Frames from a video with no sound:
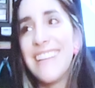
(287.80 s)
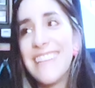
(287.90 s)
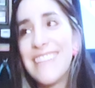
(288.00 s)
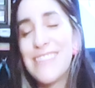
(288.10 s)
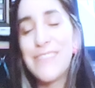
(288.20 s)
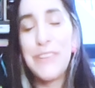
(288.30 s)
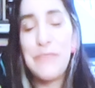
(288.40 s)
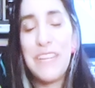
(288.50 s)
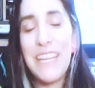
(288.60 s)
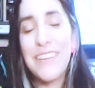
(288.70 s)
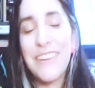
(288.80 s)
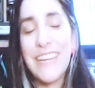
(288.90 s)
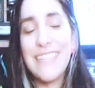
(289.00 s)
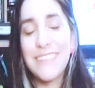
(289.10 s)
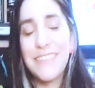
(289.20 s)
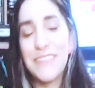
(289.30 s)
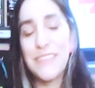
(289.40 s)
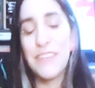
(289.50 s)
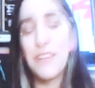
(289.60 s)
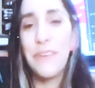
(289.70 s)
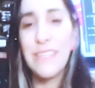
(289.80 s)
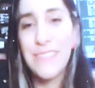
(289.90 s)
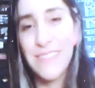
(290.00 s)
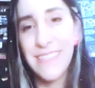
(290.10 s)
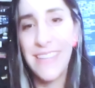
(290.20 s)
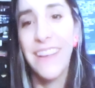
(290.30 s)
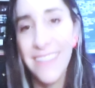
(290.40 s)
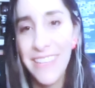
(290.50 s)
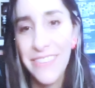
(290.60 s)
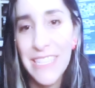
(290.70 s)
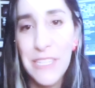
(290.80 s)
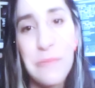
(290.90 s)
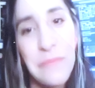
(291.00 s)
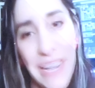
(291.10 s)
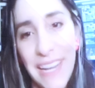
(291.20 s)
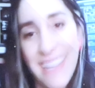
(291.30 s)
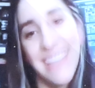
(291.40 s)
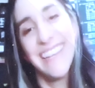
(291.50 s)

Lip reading: And this would be a great tool to know when to sell and when to buy.